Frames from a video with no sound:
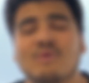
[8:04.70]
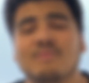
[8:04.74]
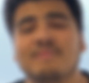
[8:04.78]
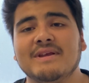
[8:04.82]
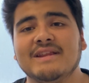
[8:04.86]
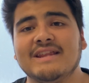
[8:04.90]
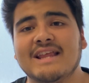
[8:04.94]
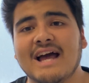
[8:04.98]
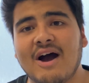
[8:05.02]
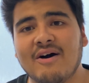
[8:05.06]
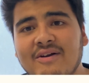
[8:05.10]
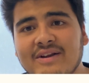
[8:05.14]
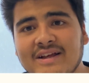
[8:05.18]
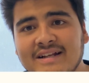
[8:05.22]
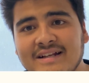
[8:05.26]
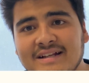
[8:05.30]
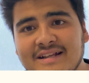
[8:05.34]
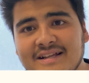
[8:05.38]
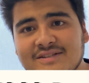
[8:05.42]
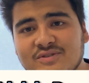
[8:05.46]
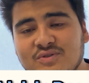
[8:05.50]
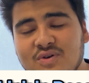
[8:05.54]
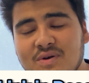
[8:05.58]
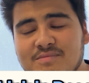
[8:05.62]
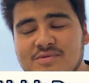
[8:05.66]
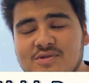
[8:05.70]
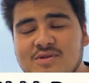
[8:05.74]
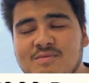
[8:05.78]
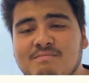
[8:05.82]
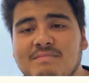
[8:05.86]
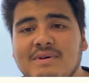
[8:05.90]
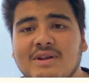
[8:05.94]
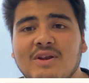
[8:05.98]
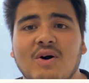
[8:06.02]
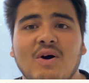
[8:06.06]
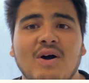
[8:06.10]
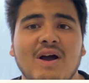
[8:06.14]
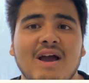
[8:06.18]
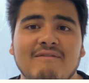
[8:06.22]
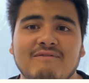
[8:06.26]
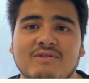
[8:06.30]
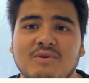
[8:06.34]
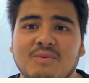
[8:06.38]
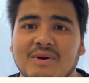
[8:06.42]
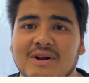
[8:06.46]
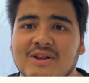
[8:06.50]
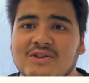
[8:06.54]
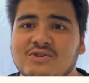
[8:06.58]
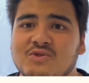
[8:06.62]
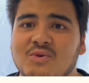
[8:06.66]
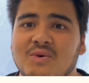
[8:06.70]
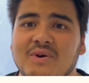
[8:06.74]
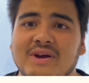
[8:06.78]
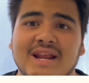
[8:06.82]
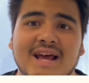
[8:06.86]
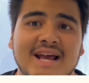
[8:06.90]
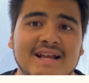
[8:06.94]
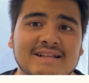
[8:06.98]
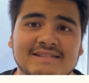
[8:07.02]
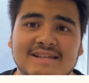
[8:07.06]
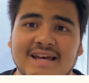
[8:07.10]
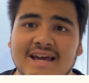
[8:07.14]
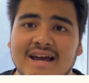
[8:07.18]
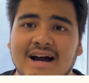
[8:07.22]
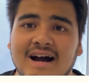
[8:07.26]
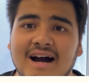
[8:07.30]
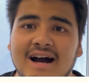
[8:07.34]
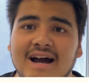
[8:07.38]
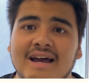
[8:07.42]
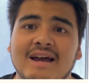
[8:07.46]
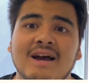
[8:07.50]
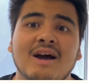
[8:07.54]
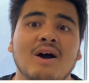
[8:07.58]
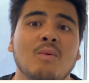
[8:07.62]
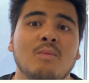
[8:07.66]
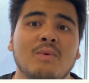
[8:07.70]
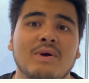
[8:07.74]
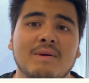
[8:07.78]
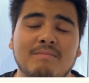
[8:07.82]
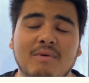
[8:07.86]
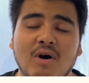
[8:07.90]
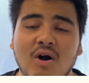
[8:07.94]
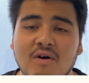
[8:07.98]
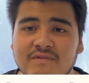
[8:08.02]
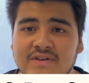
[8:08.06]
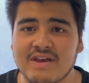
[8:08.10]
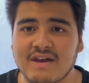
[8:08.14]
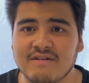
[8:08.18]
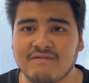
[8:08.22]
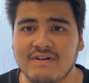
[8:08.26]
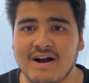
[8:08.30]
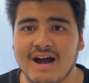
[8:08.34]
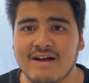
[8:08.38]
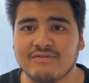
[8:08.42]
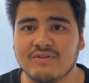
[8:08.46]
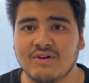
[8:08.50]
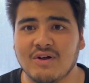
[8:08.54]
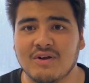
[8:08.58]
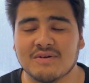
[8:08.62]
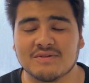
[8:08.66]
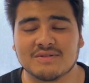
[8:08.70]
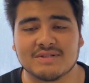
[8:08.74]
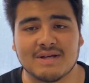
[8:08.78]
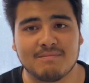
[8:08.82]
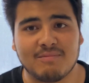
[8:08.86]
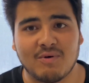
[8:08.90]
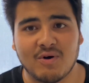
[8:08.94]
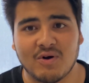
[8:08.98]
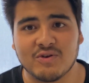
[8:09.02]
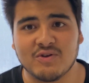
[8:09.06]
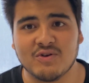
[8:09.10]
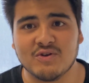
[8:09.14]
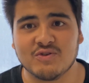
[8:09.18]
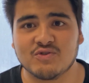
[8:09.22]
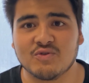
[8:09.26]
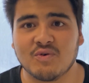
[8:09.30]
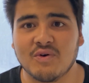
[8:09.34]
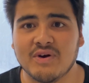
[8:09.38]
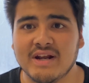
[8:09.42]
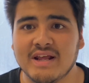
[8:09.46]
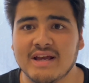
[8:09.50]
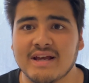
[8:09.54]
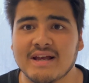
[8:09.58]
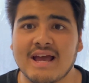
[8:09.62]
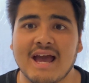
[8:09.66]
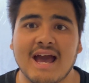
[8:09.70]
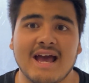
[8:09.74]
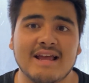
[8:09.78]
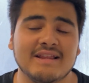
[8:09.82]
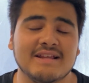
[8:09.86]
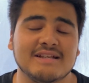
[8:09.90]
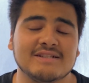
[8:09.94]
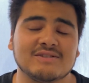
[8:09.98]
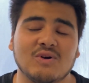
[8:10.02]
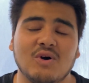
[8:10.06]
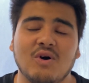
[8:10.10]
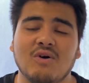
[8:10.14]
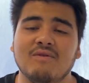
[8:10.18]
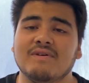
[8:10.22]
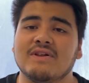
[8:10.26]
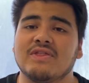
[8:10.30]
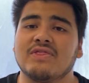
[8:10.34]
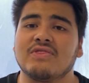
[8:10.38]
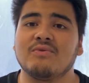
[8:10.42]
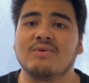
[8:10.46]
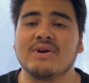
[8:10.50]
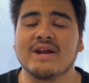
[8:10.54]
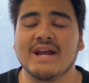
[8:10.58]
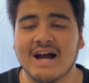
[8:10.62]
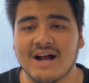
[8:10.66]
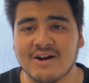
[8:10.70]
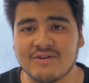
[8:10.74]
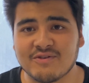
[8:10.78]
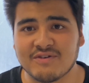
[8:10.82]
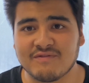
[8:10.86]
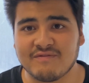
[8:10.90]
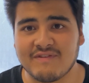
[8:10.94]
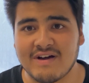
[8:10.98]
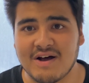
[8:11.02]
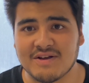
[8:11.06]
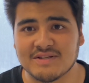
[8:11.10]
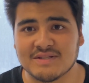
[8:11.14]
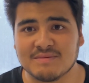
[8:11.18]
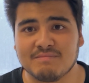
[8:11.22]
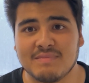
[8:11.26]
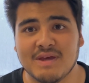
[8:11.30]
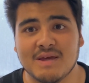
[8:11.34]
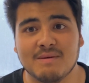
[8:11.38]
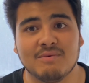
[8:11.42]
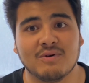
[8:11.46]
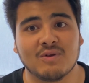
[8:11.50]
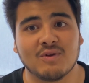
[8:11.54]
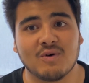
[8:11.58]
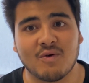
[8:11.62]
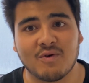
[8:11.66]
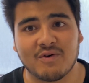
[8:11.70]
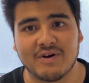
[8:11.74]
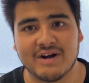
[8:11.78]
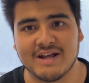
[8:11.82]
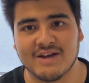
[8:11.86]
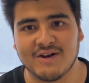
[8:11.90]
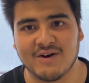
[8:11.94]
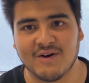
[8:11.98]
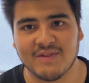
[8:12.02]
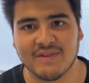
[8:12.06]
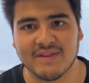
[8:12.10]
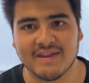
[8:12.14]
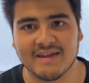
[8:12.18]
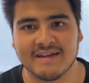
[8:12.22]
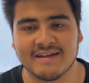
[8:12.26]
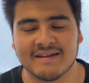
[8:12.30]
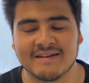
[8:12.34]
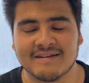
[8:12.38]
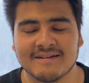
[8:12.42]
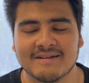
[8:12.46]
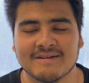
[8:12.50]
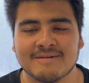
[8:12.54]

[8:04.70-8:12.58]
be down in the description below if you want to join and say hi. We both get $5 upon you joining, and there's over 300,000 people already on there.